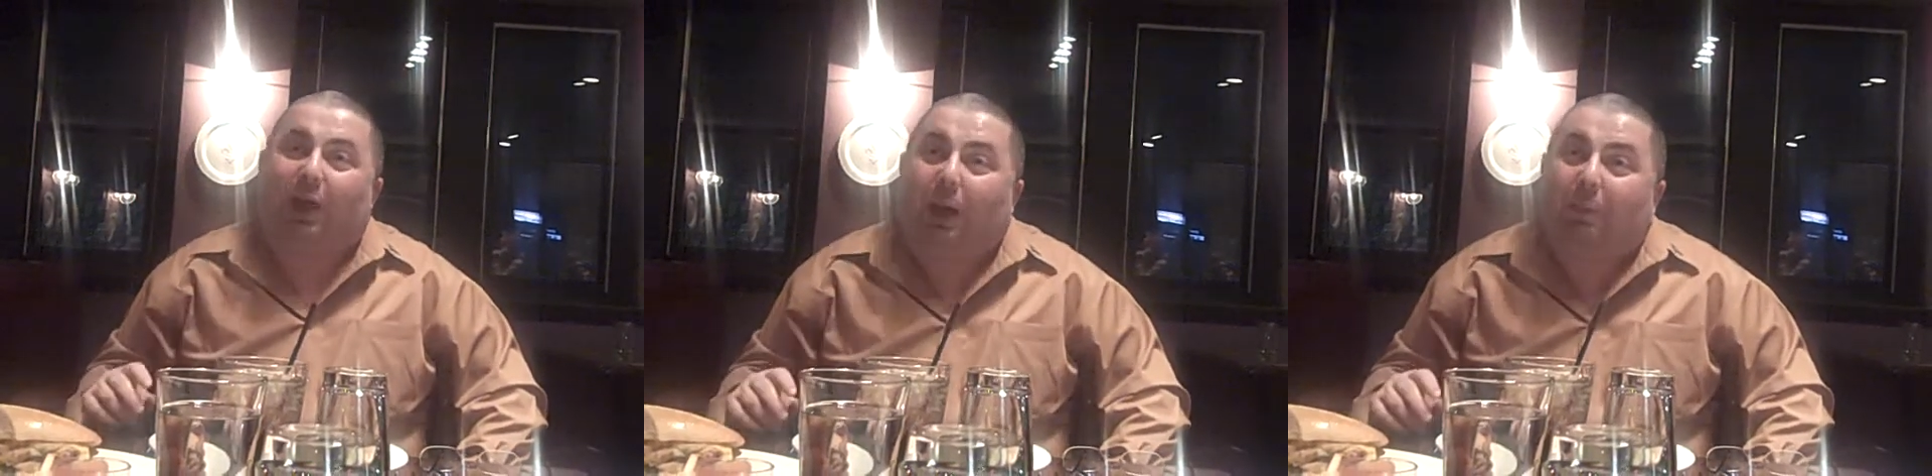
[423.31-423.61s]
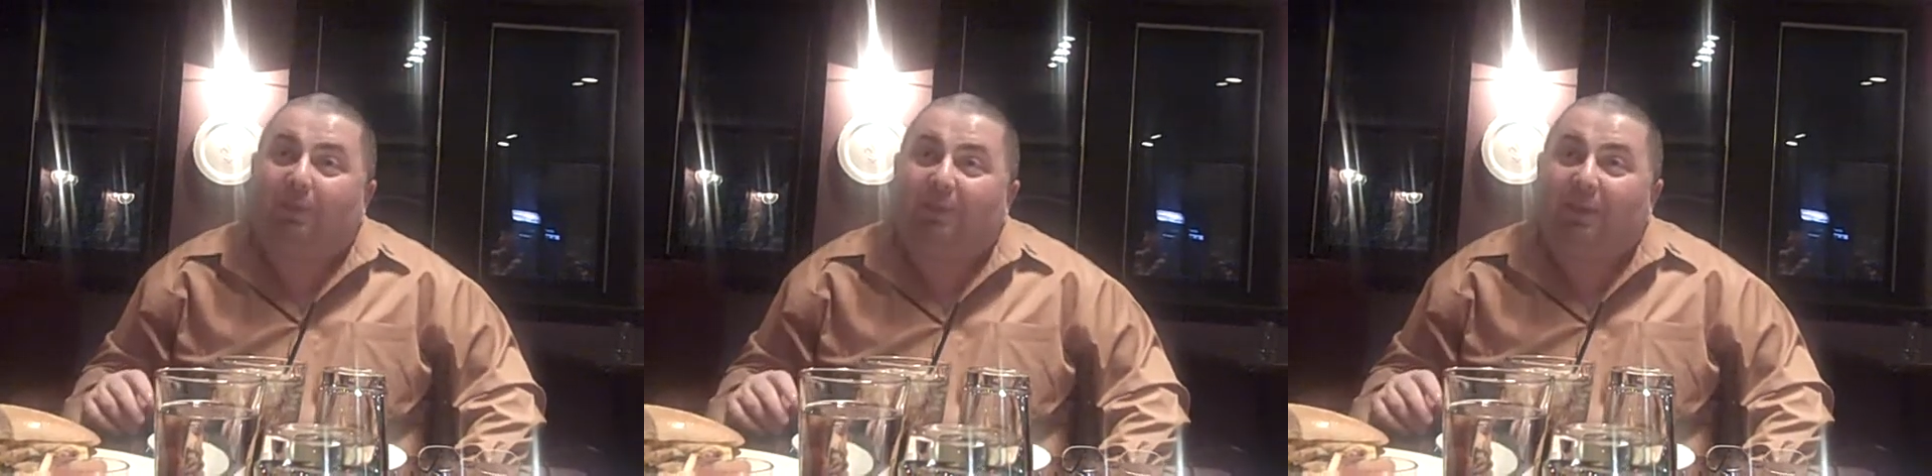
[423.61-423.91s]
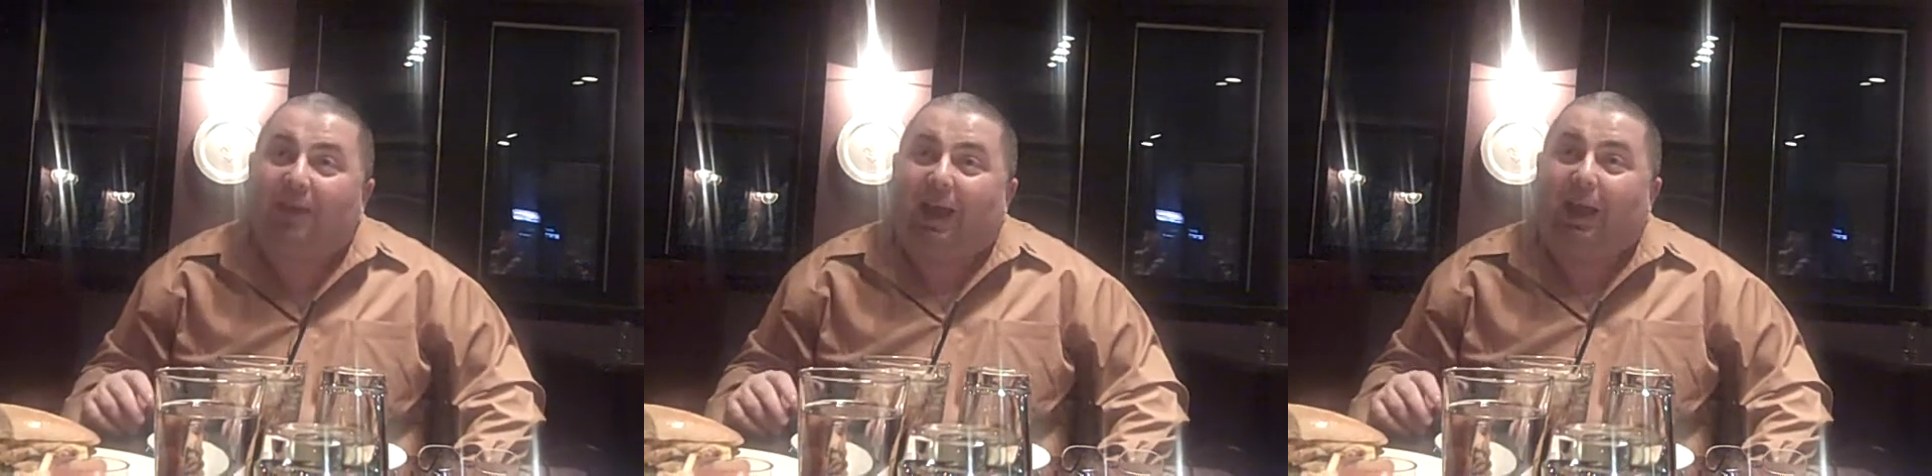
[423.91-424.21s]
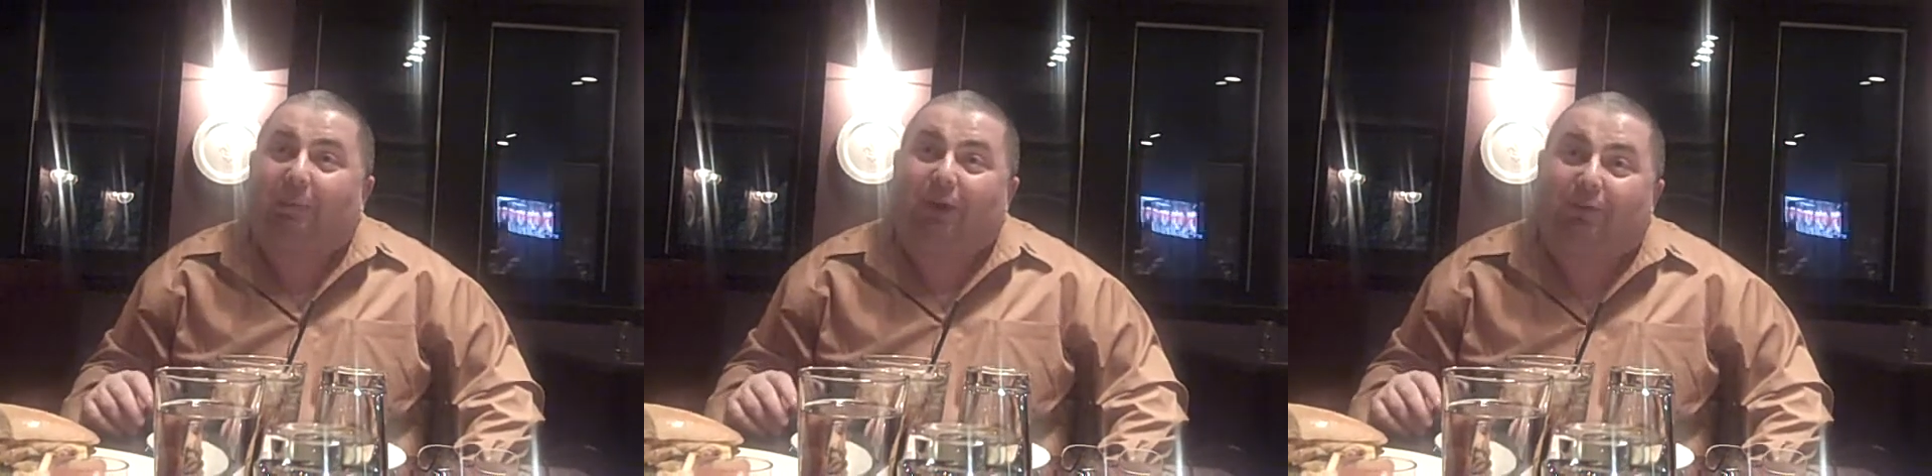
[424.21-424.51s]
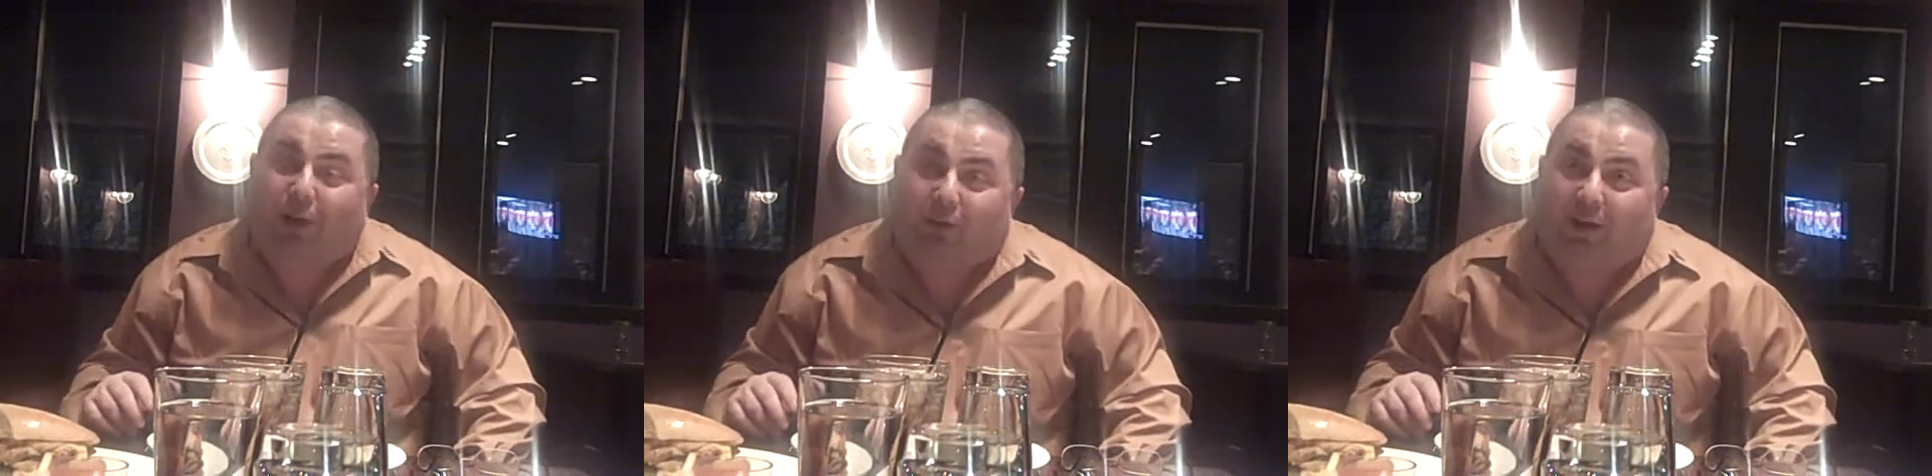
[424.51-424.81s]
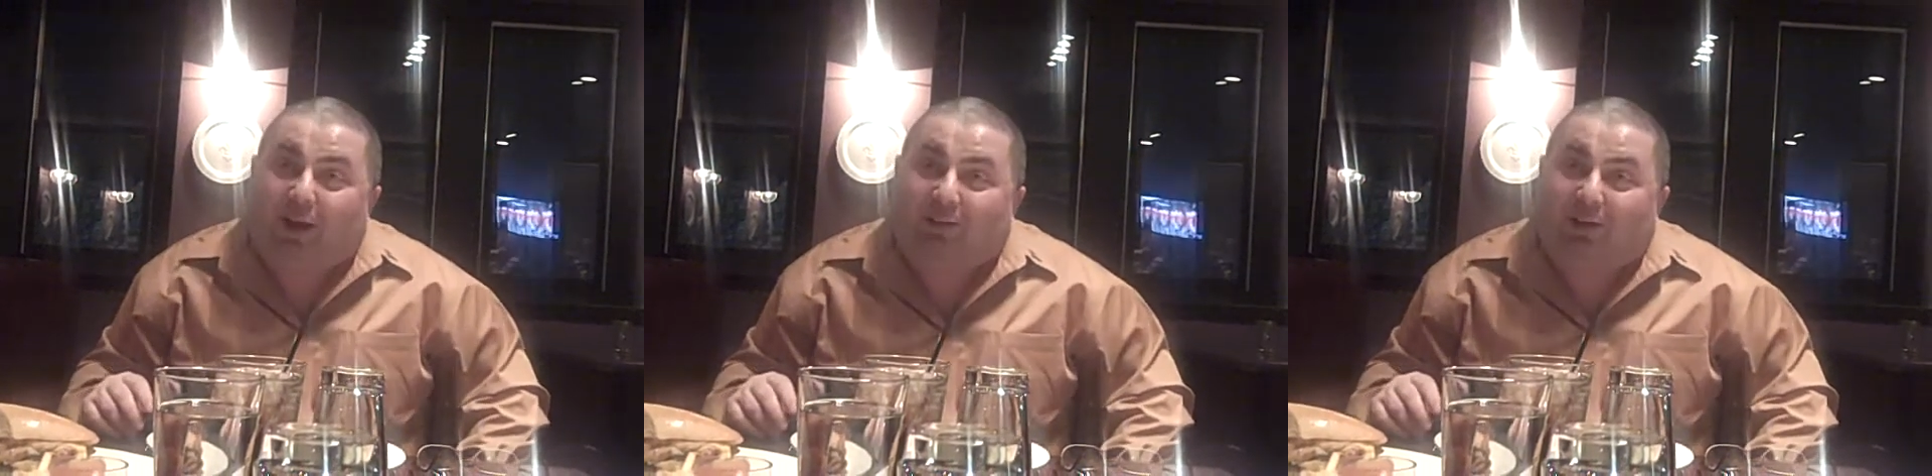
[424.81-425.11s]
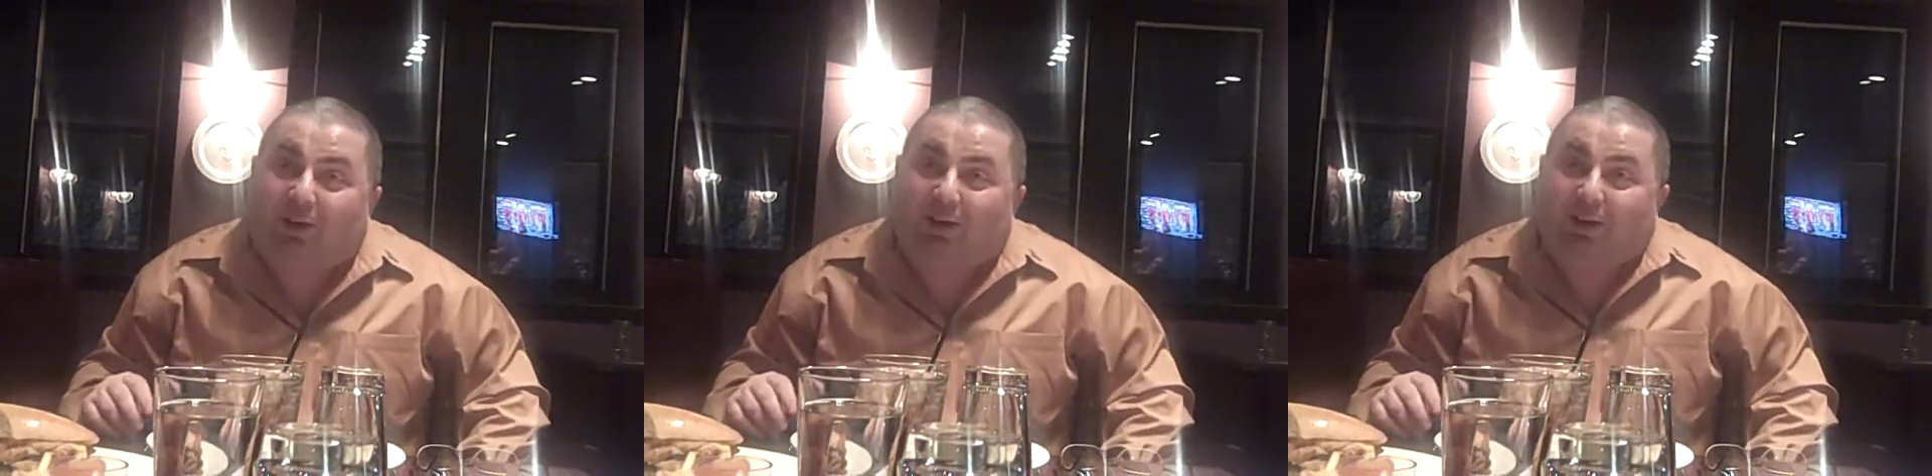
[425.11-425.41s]
up at my
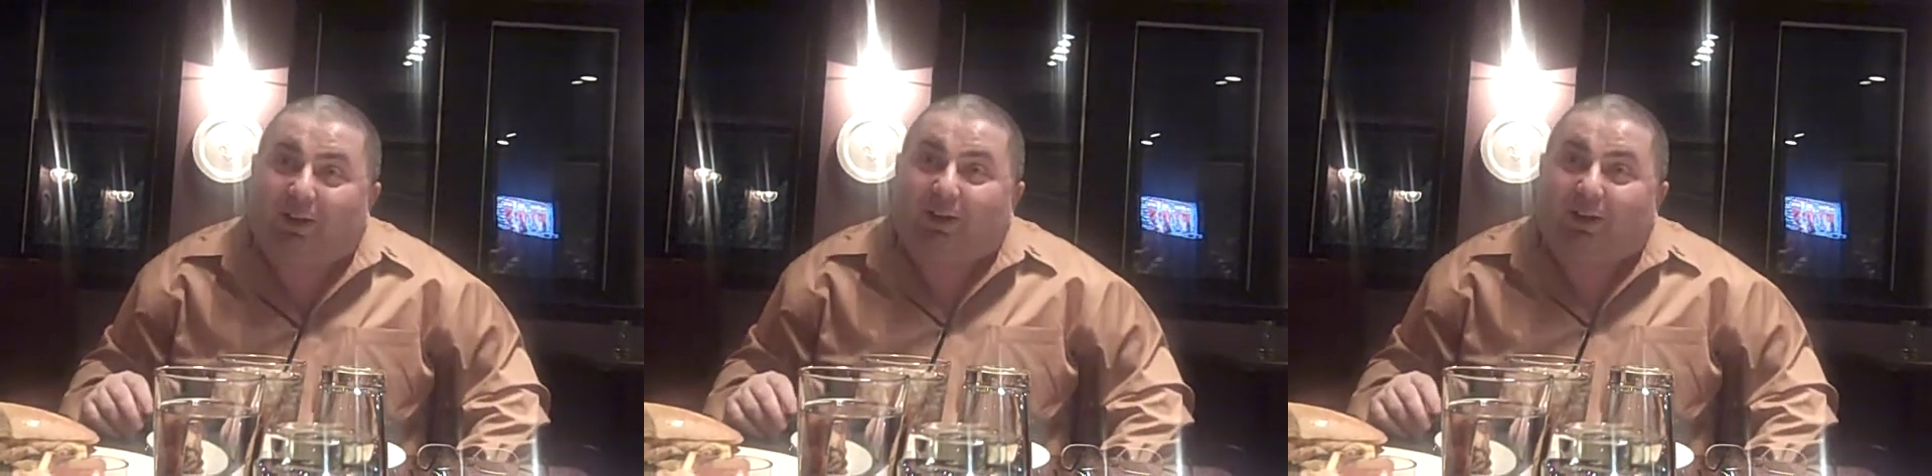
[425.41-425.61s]
fundraiser,